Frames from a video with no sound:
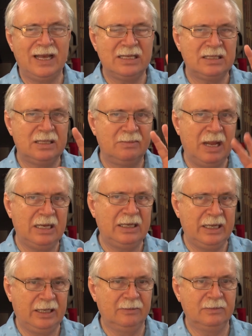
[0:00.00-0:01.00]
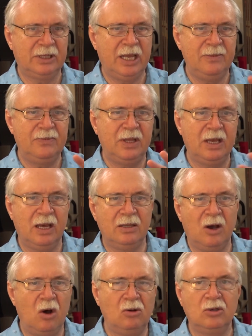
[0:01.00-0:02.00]
and that's the melody. Keep the
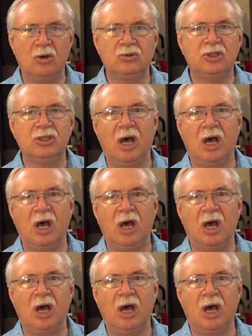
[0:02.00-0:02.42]
whole notes